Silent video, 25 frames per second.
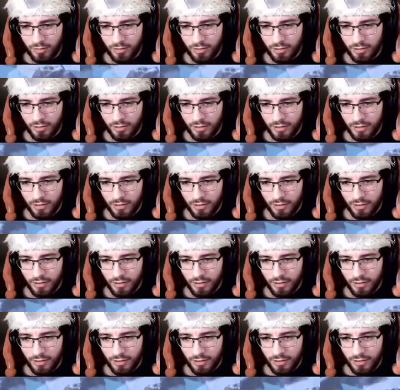
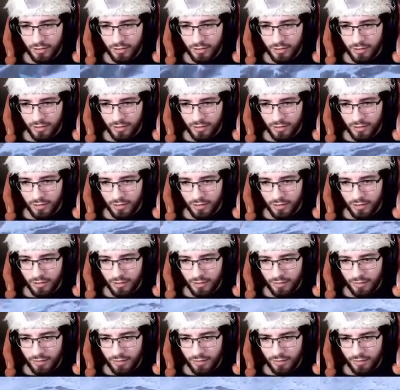
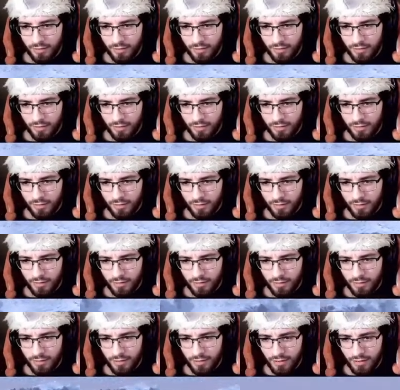
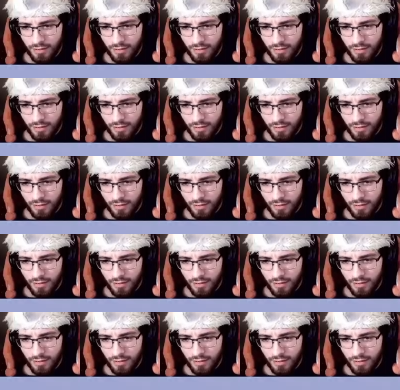No one is speaking in this clip.